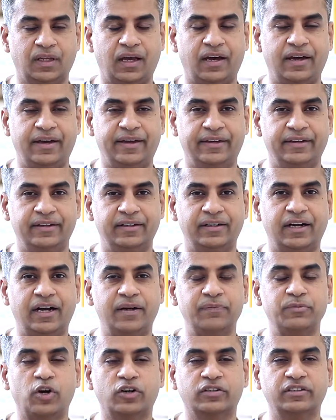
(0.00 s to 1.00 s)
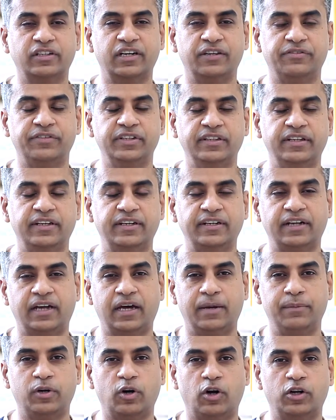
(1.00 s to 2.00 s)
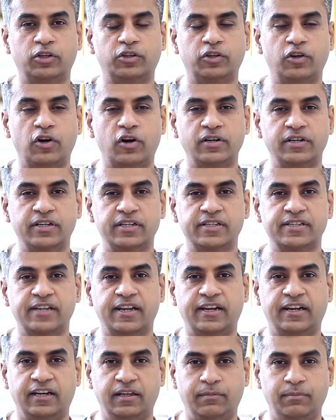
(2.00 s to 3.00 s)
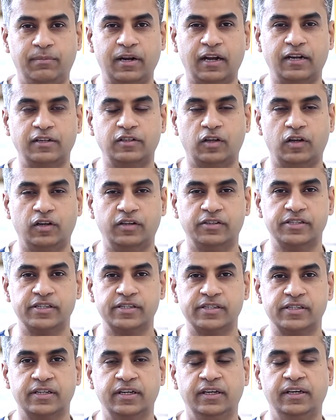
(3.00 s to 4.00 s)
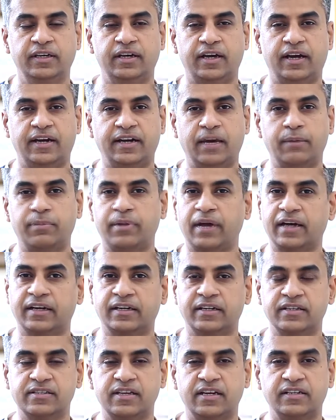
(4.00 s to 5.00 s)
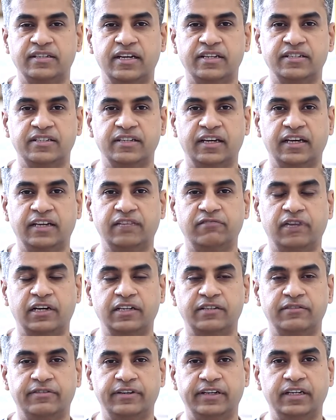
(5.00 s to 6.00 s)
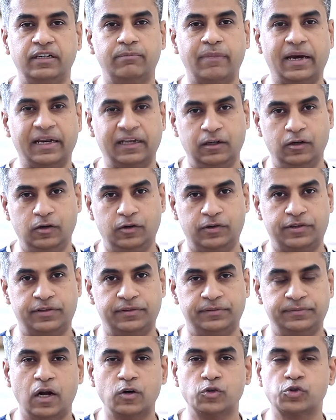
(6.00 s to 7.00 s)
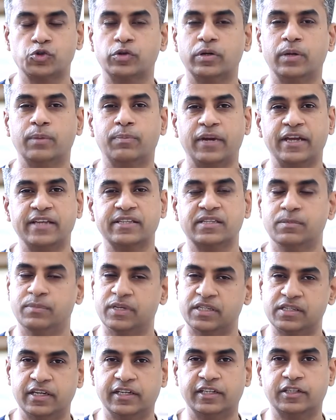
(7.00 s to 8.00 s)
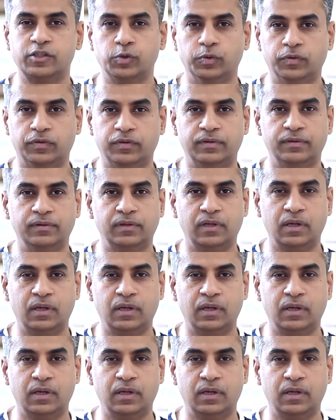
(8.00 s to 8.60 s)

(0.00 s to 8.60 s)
Hi, I'm Dr. Ravinder. I'm an orthodontist and an implantologist and I practice at Dentalign Whitefield, Bangalore. How to replace a missing tooth.